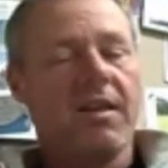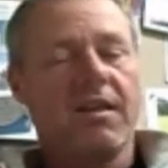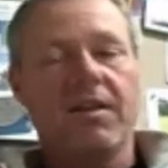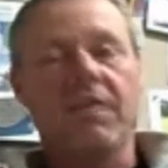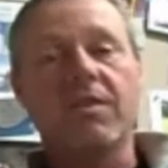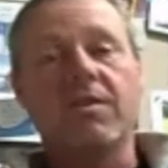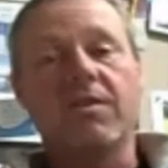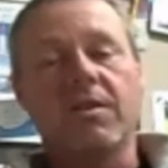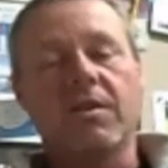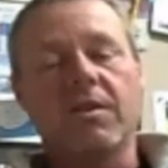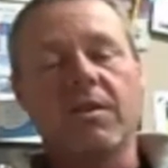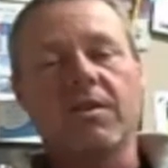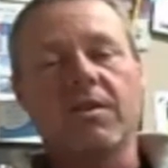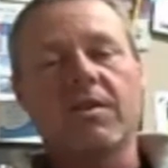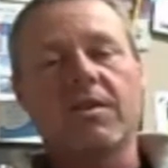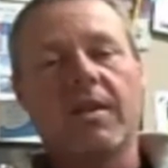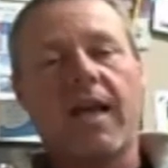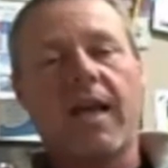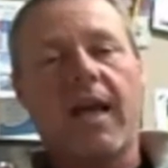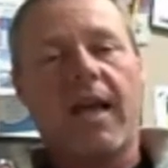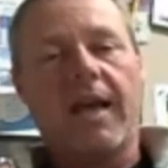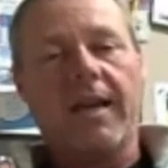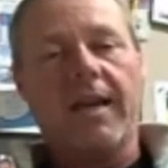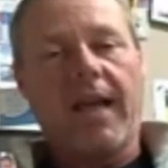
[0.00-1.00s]
This
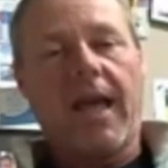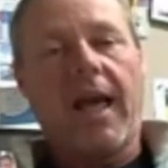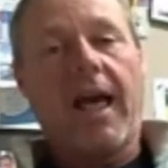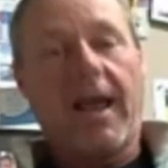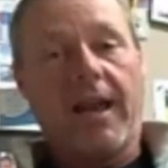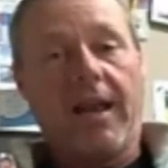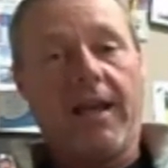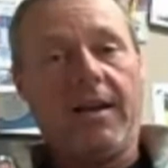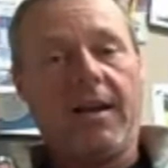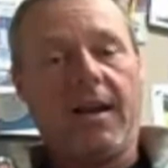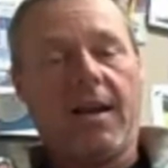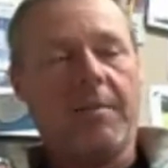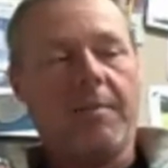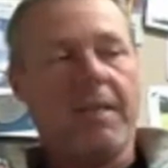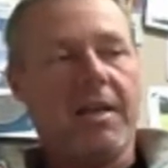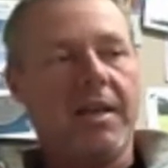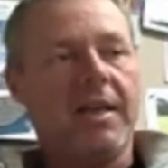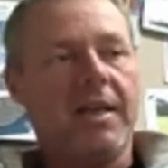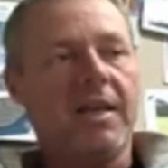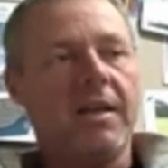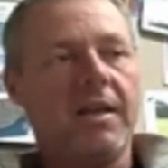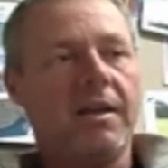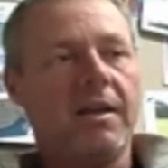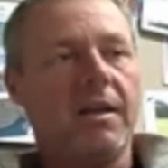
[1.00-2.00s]
guy got it. I
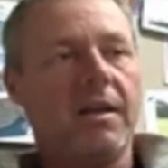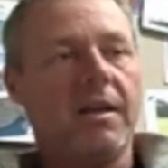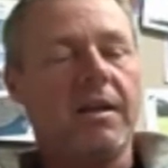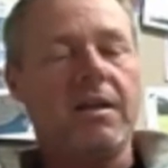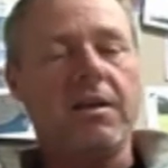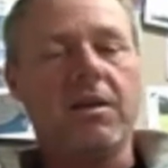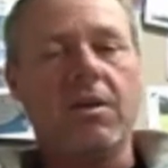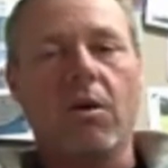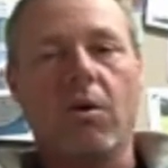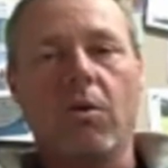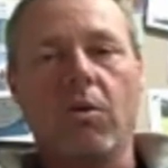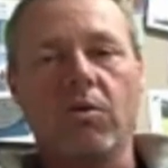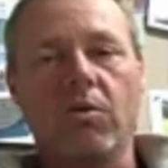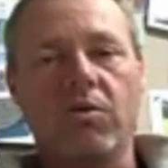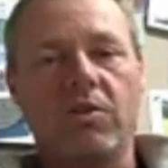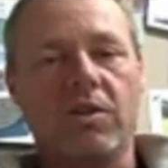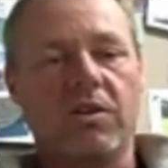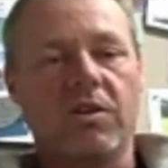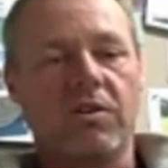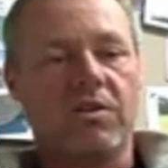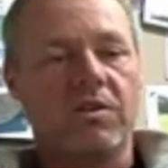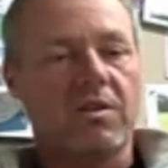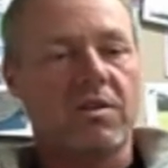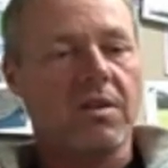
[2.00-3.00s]
mean, he
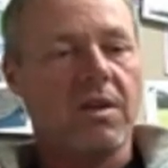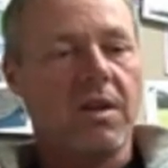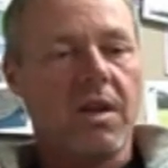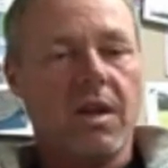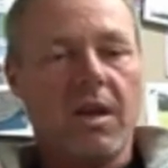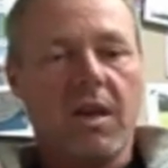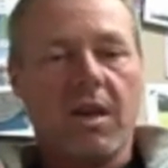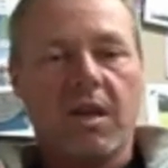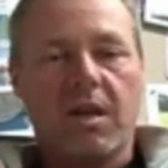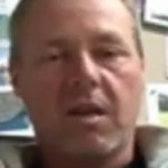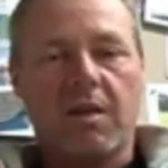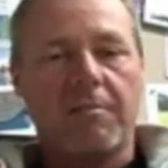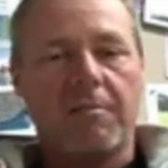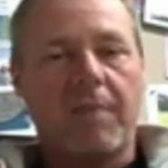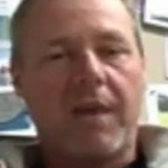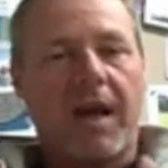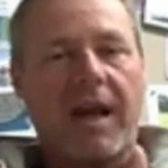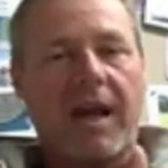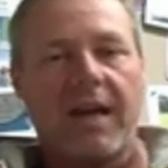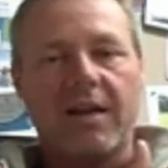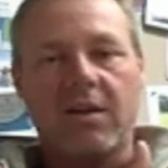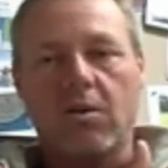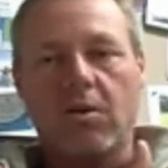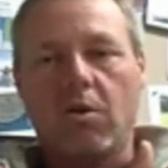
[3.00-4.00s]
knows his
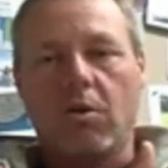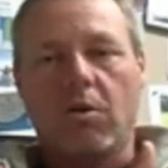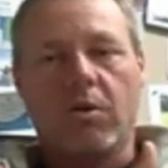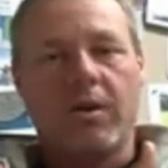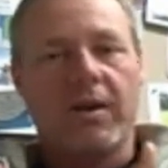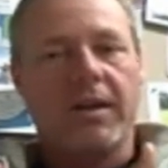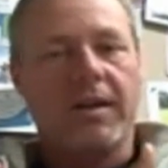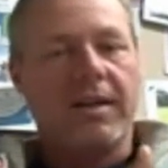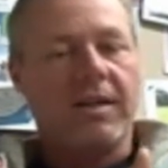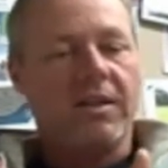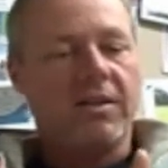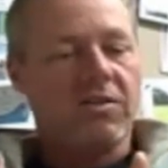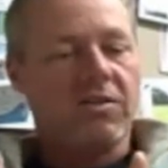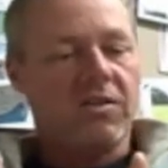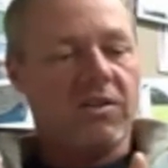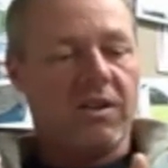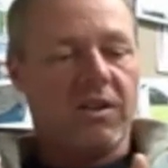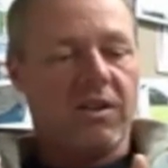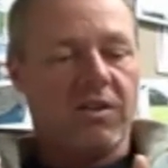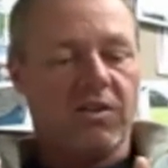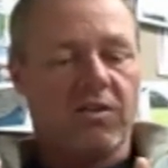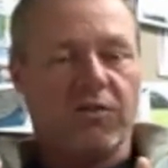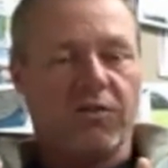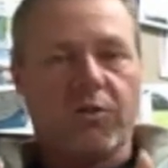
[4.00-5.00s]
combined chlorines
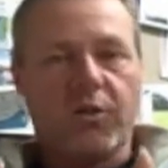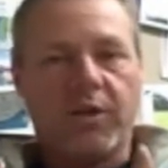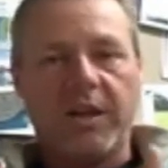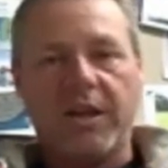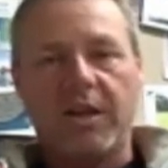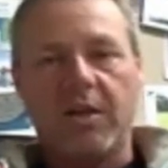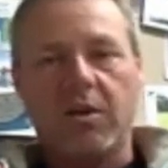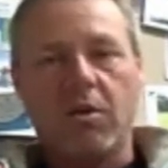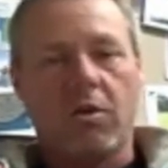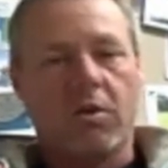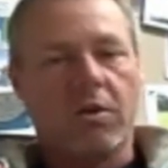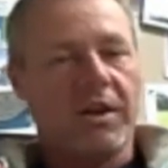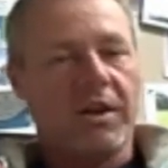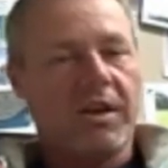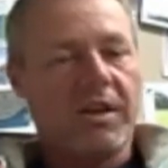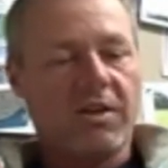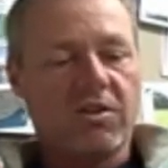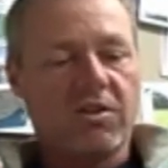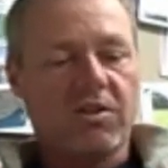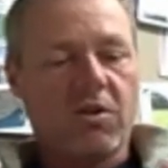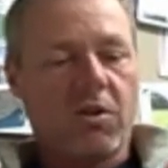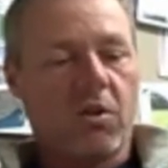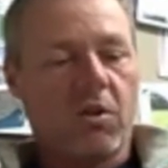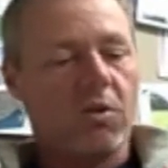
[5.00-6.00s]
and his free chlorine,
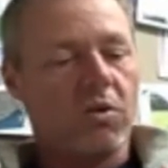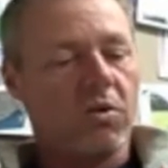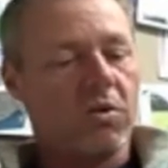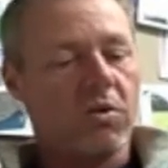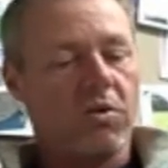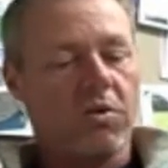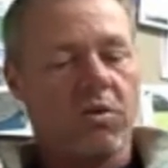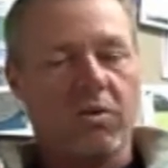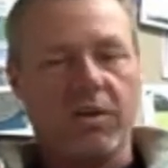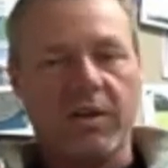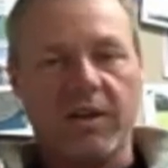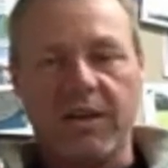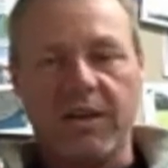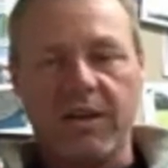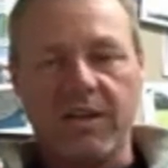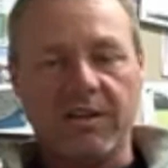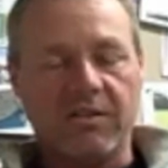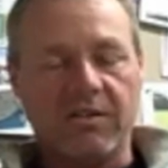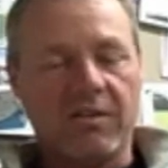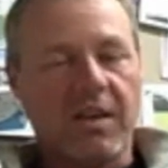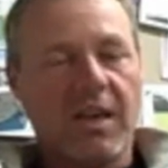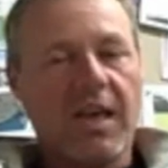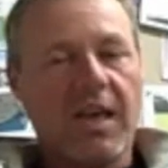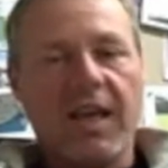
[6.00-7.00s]
his total chlorine,